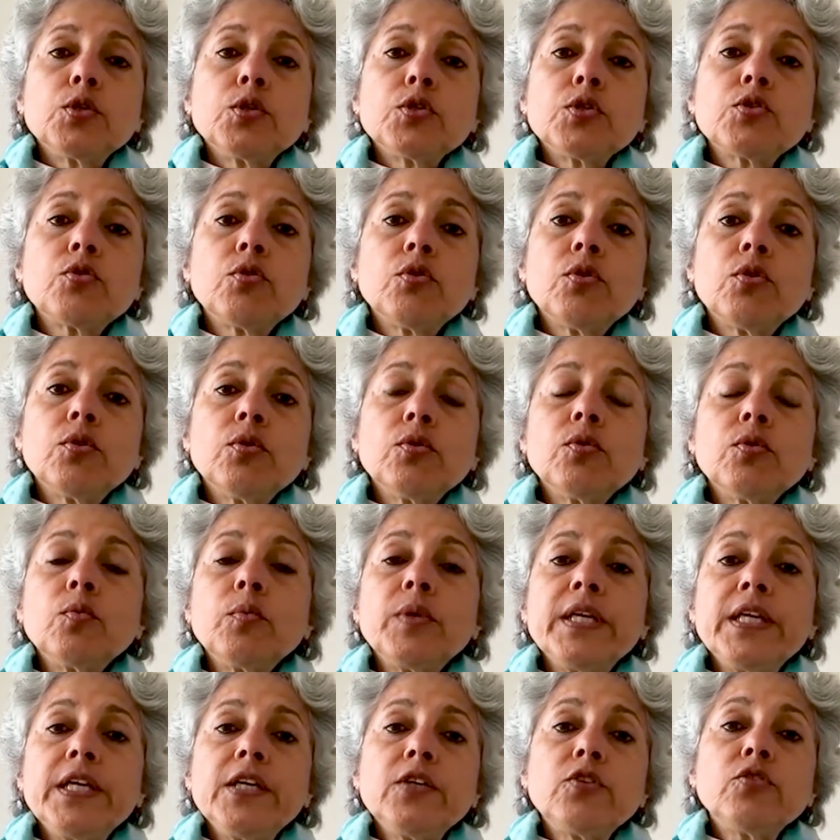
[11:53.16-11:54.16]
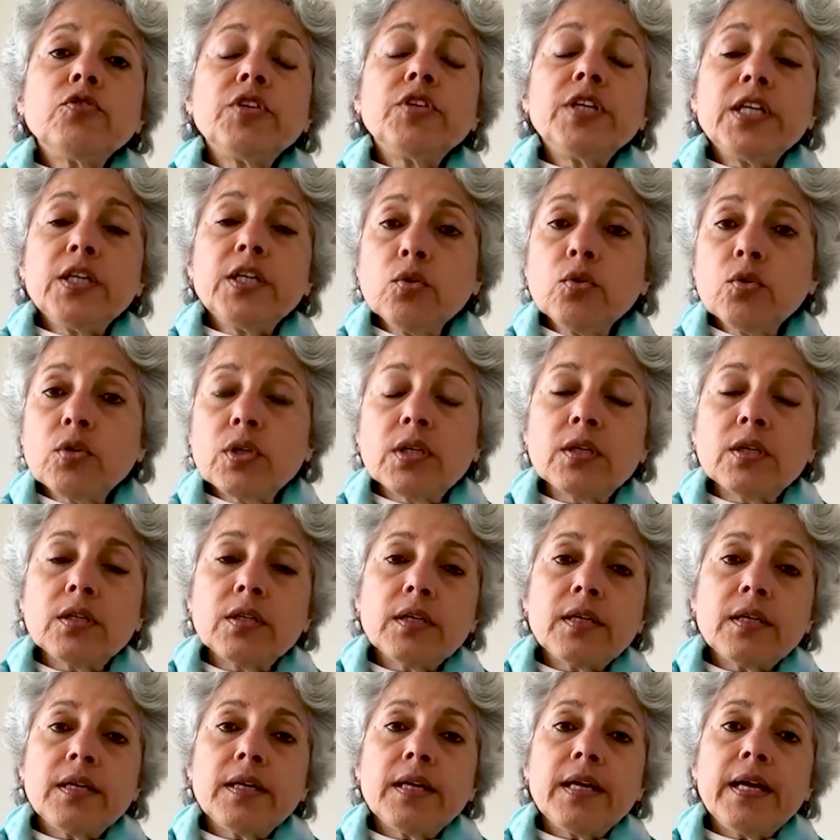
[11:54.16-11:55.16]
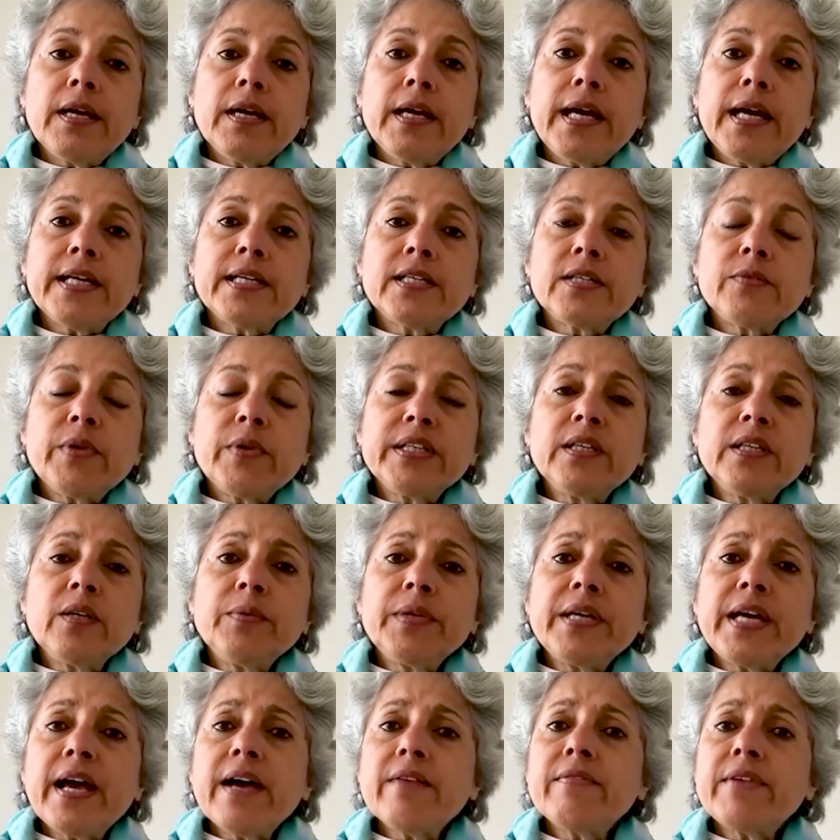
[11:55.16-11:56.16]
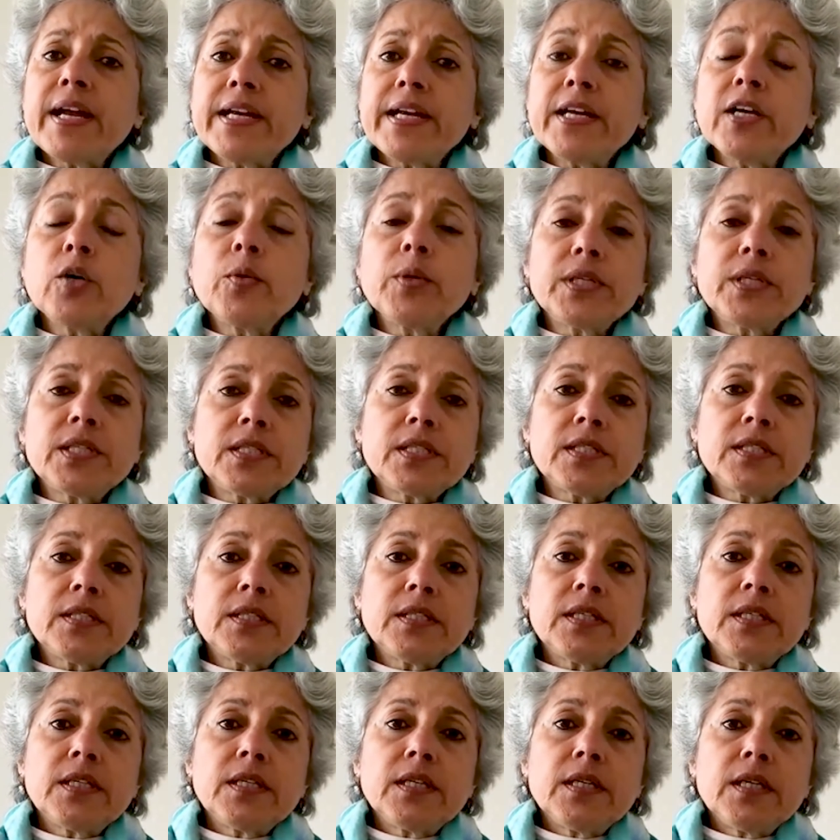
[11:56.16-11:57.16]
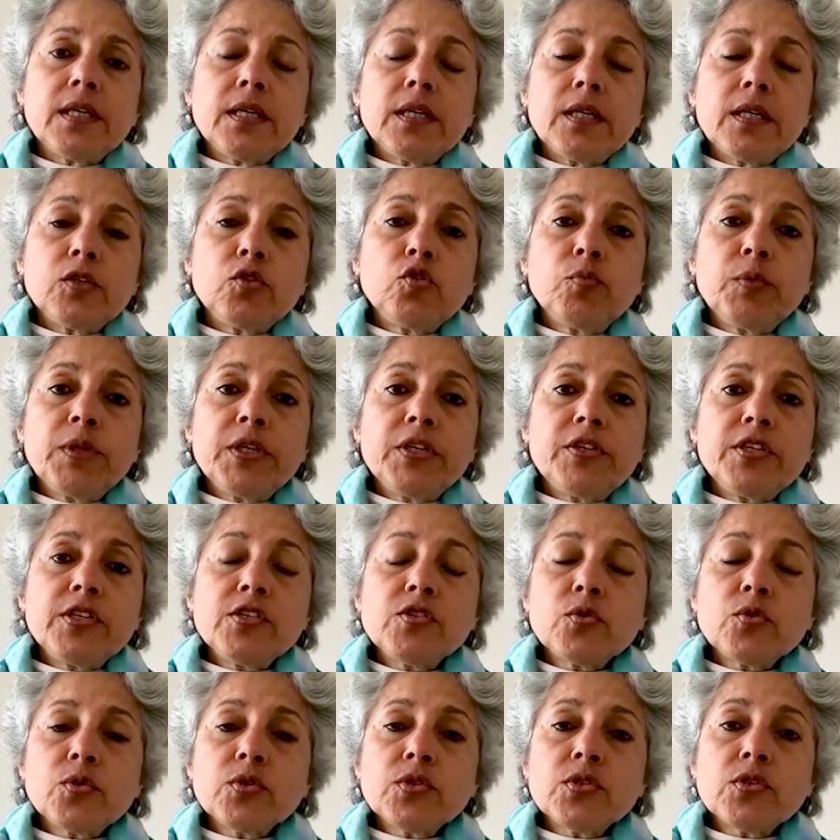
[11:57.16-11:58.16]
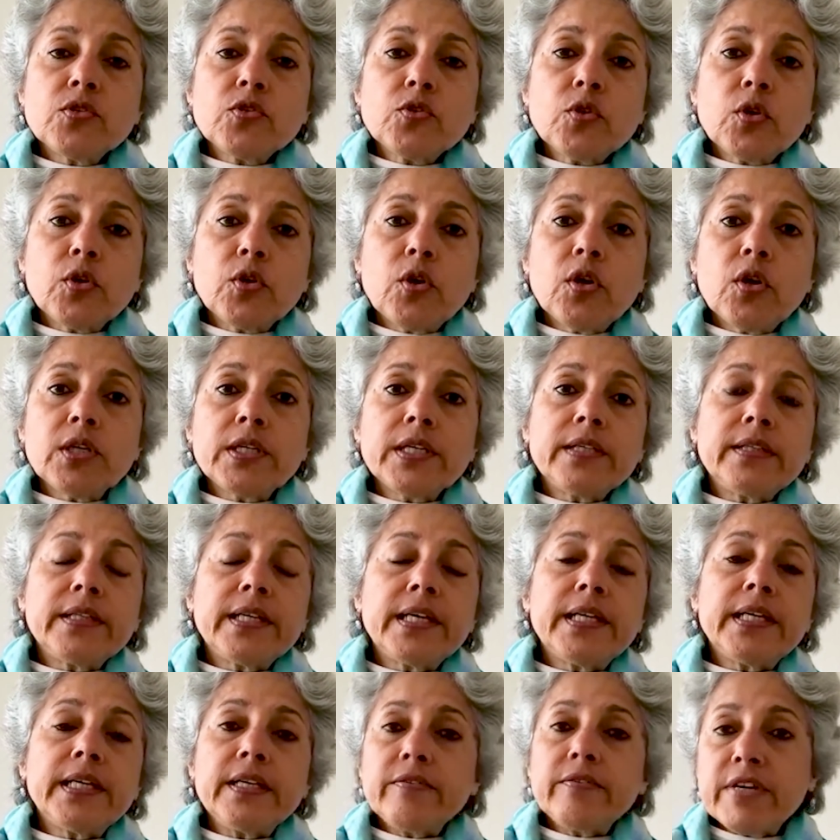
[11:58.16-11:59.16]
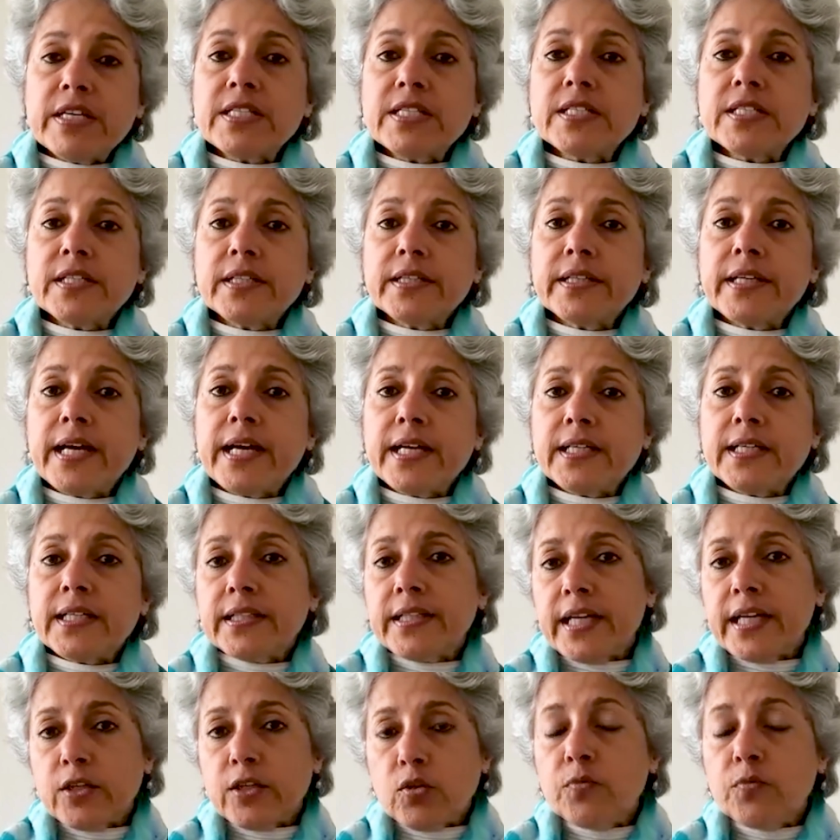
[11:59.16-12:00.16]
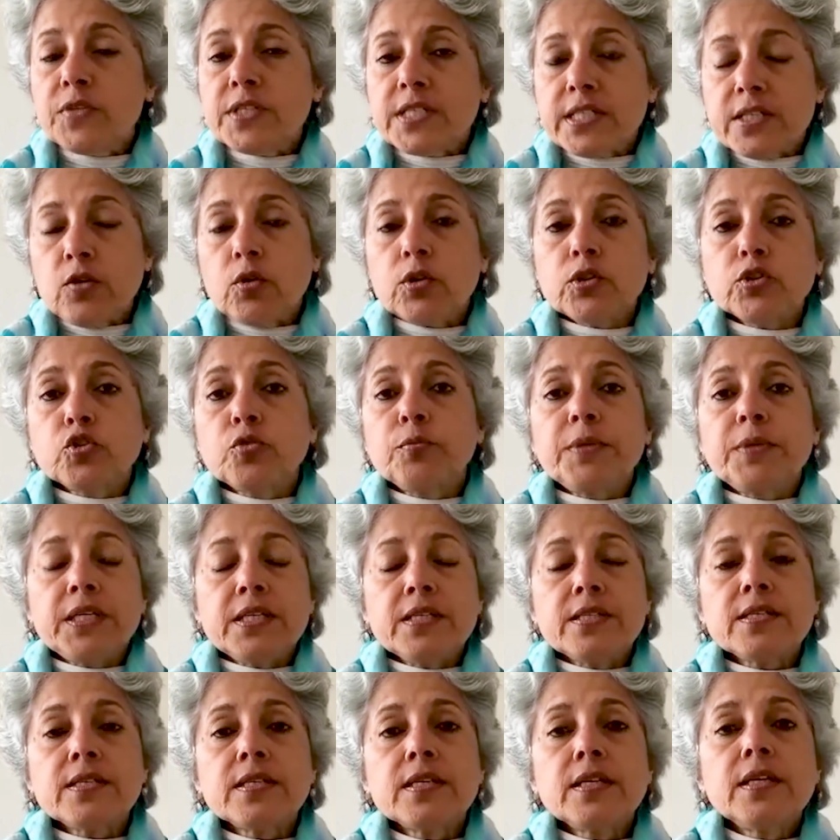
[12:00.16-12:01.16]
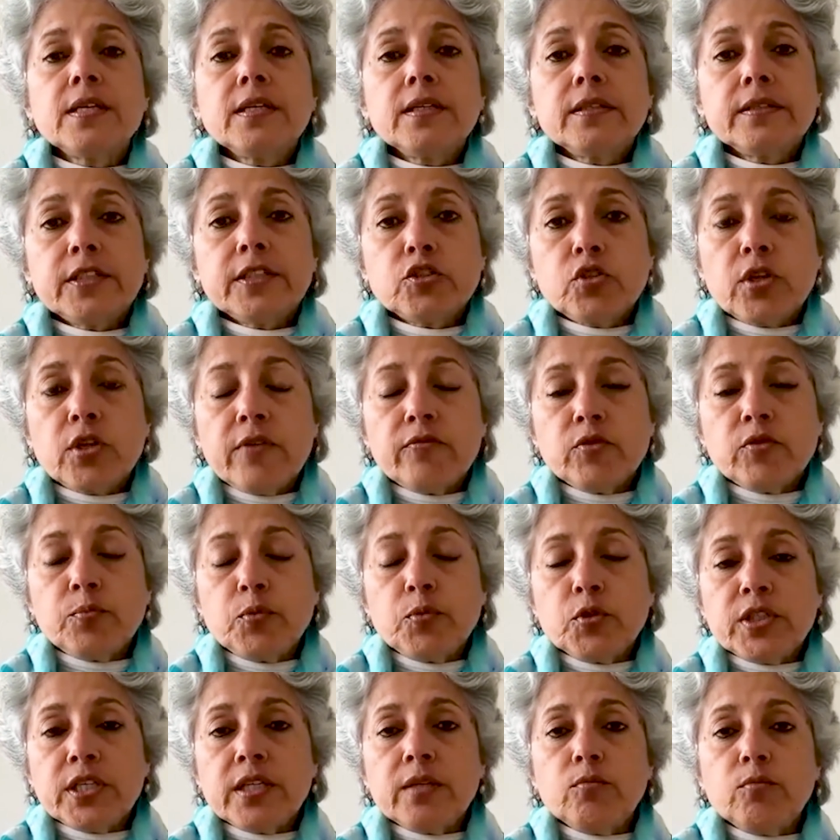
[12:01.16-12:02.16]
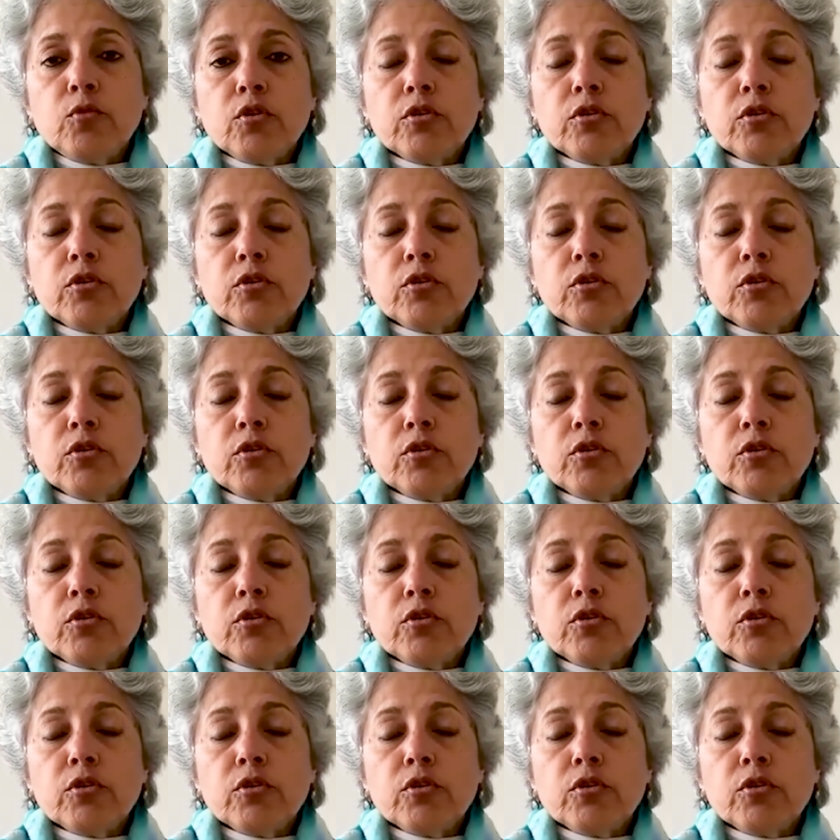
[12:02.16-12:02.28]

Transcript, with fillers: So we need to relook at whether we have adequate human resources or not, and then invest in that. And that obviously also means that you have to put in